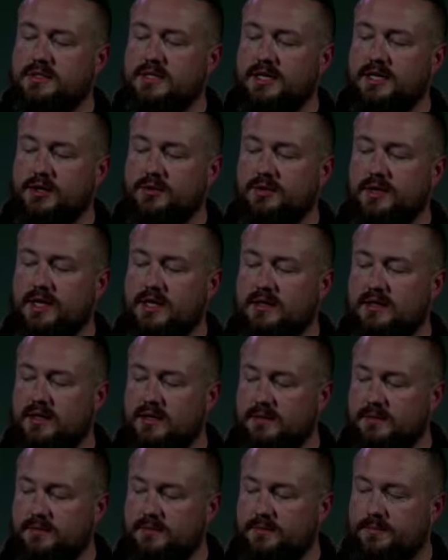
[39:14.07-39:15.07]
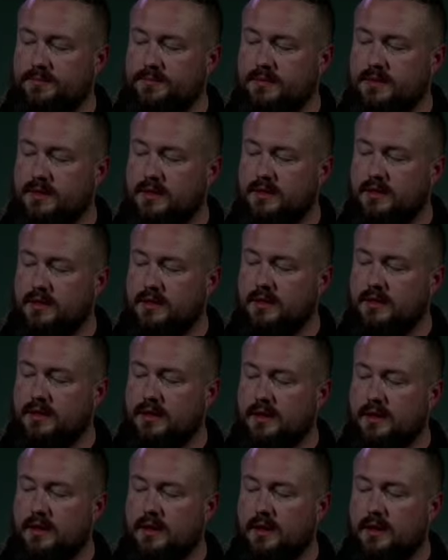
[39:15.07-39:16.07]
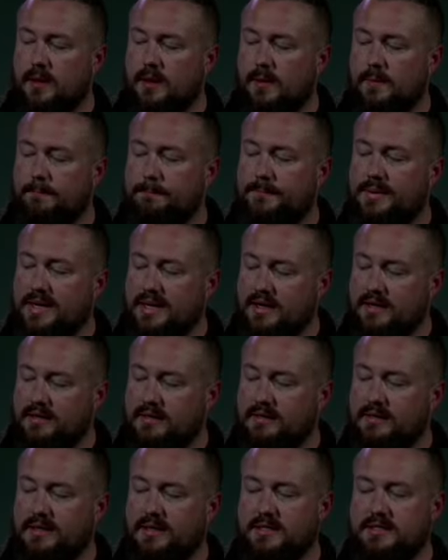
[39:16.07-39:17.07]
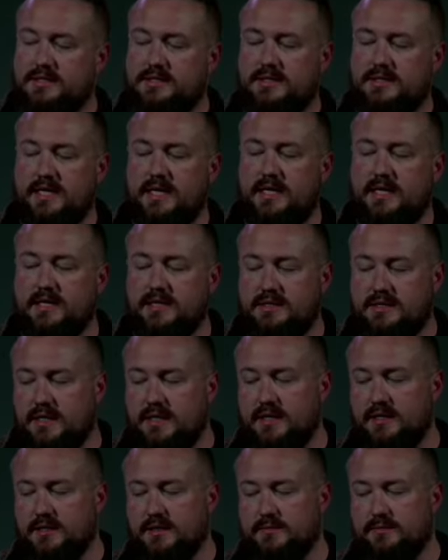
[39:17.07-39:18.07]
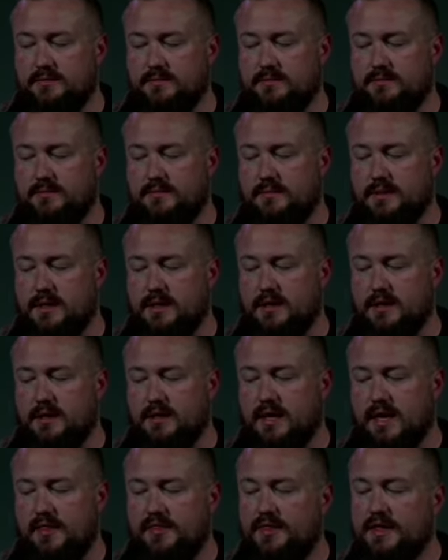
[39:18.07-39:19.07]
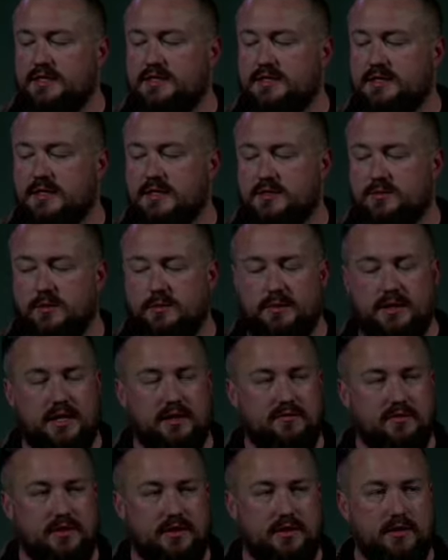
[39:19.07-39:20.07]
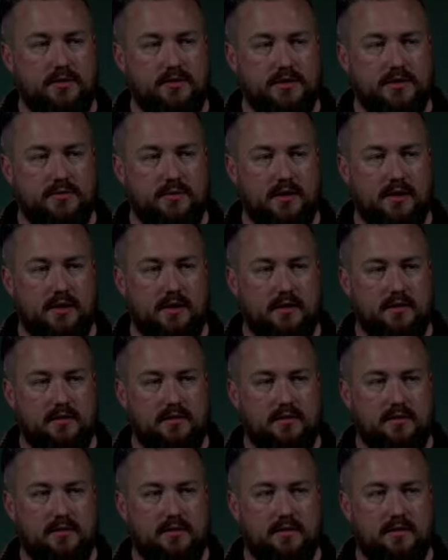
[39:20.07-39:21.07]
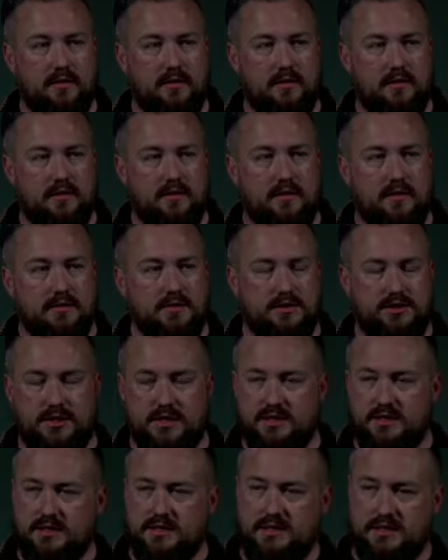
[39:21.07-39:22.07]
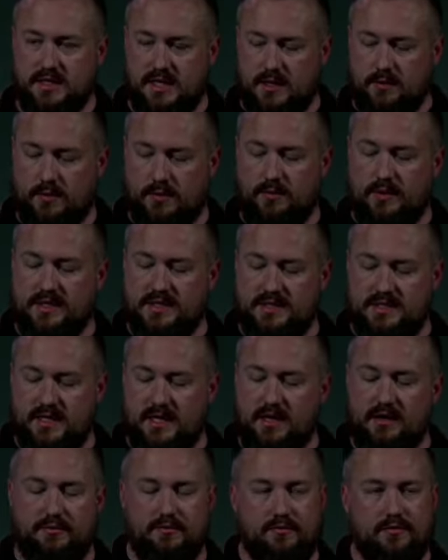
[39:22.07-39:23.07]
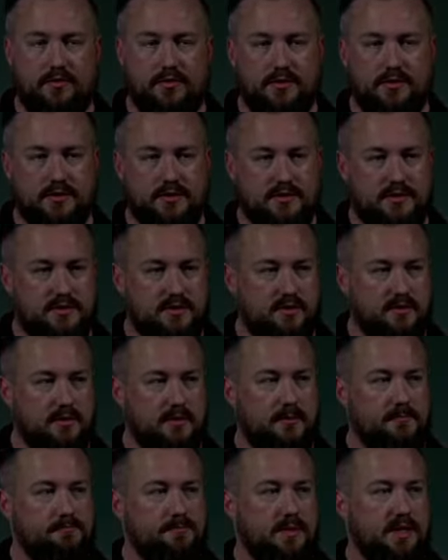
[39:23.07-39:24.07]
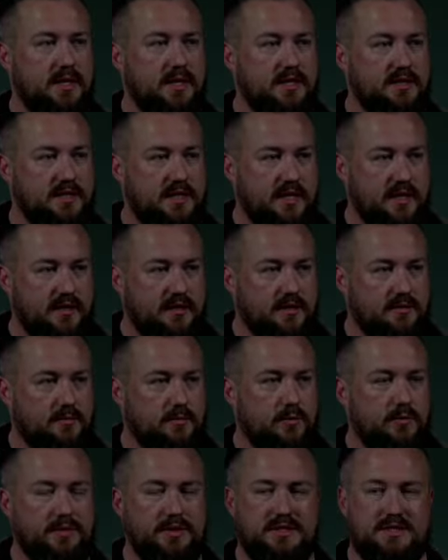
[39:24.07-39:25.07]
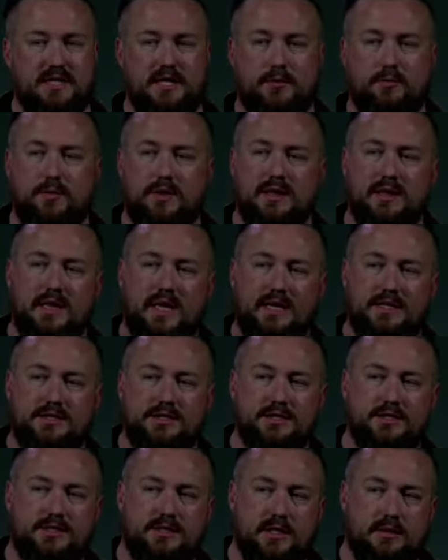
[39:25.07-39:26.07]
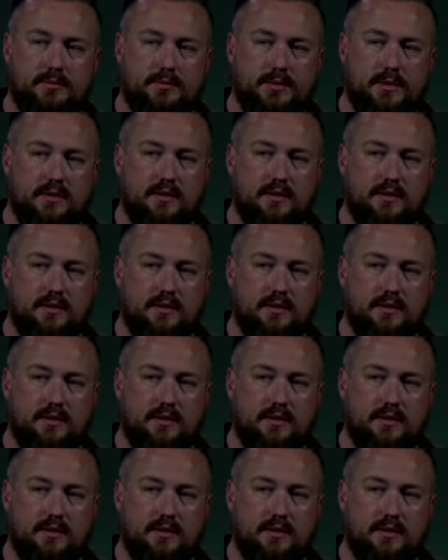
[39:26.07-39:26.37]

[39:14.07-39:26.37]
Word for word: that you need them. But seek his kingdom and these things will be given to you as well. So Jesus is saying when we seek first his kingdom, when we seek relationship